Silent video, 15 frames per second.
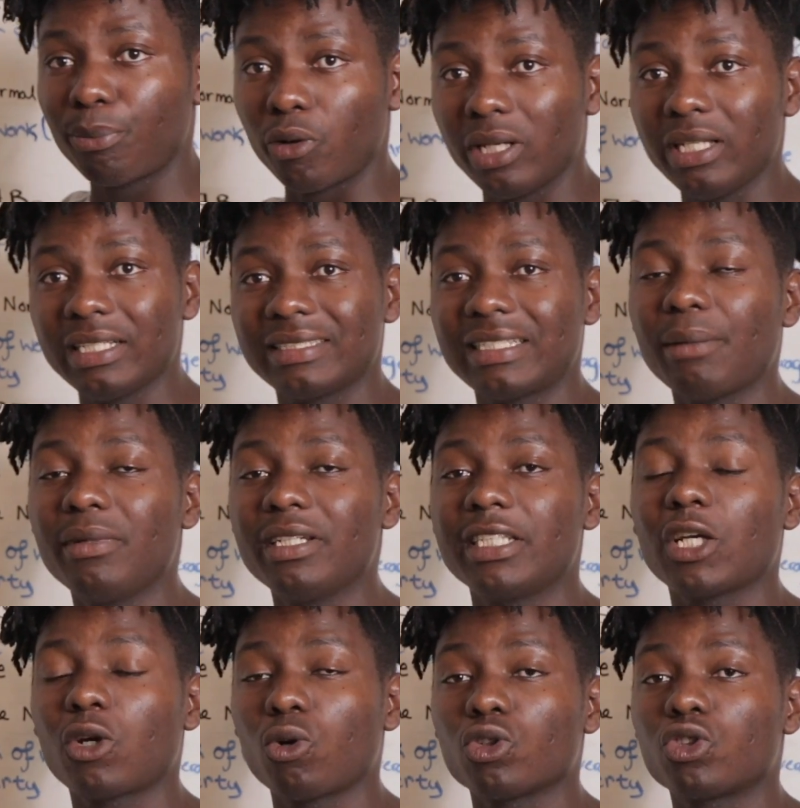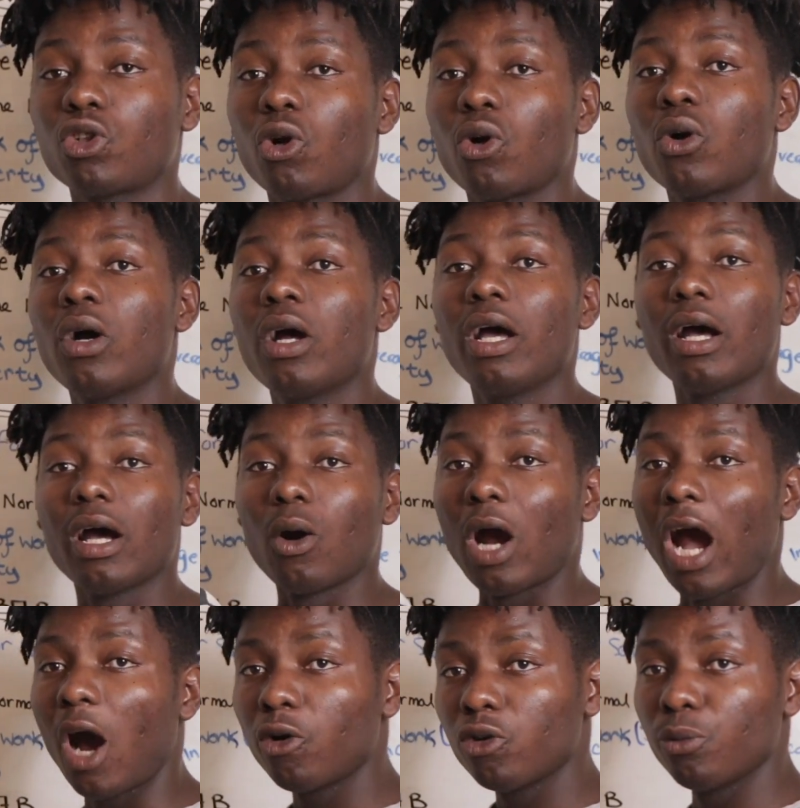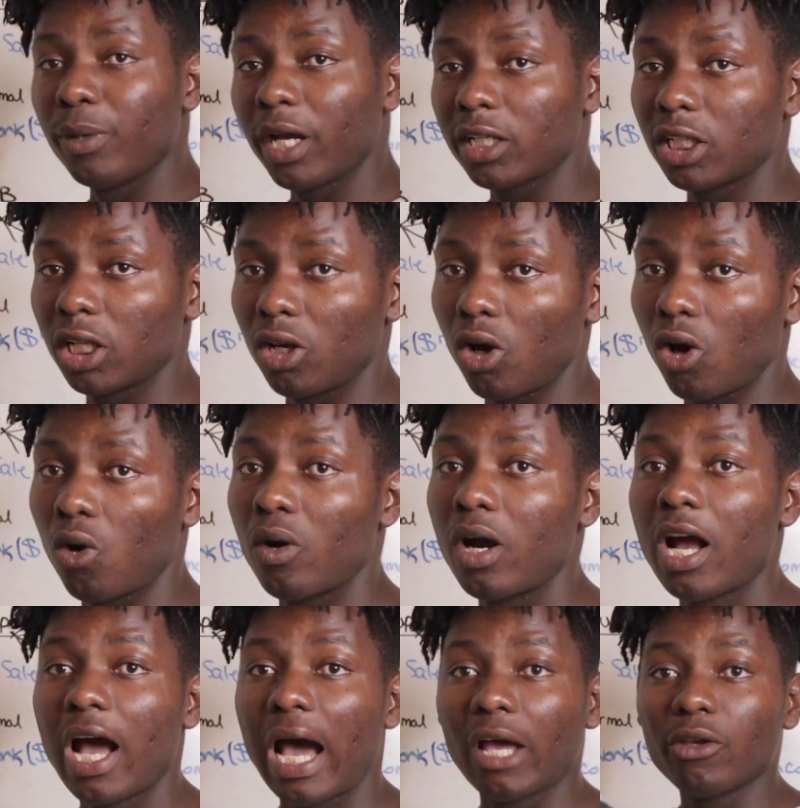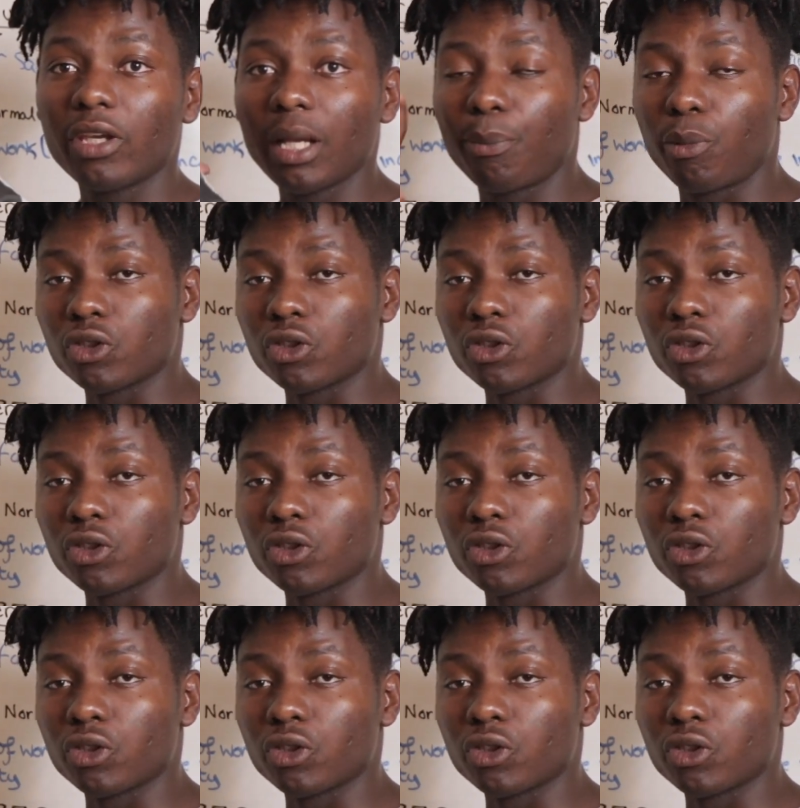and police, that means they control how you make the law, how you get